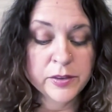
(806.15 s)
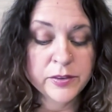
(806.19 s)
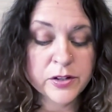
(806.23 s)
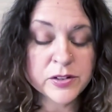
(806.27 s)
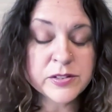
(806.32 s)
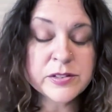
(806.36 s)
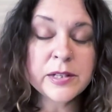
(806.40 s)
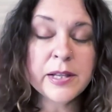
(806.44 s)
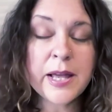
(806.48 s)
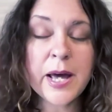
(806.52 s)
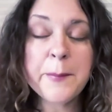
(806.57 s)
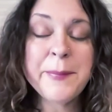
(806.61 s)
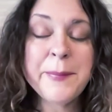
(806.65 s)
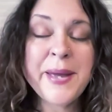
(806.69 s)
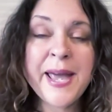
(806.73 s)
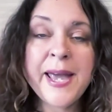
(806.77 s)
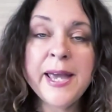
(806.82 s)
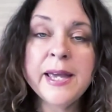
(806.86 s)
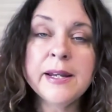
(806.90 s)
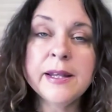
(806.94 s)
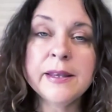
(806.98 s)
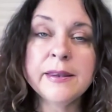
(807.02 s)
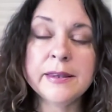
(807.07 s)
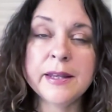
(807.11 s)
There's a lot of
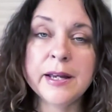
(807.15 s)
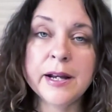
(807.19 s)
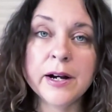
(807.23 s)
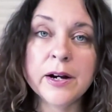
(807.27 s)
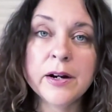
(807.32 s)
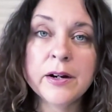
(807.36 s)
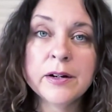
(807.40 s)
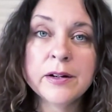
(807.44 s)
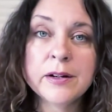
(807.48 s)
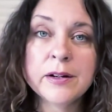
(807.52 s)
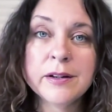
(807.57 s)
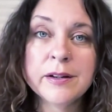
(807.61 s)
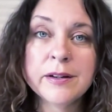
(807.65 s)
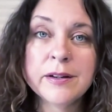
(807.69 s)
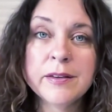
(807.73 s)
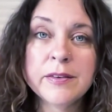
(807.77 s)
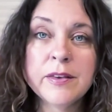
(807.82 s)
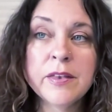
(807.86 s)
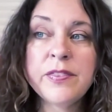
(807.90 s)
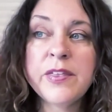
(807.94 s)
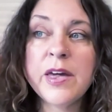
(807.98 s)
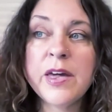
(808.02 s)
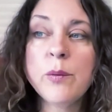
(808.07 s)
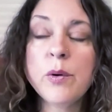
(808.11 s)
pain in there
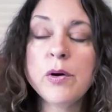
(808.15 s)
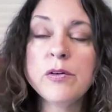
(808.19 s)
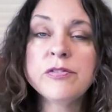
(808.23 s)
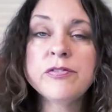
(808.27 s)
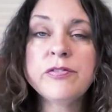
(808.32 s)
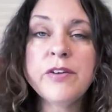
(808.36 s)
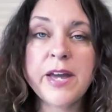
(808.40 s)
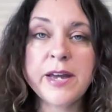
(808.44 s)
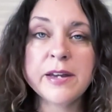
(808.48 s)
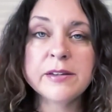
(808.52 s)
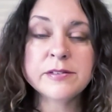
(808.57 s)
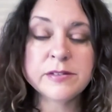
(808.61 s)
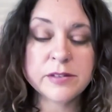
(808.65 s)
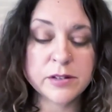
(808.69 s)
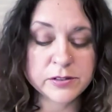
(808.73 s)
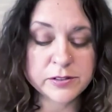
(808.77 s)
that they won't face.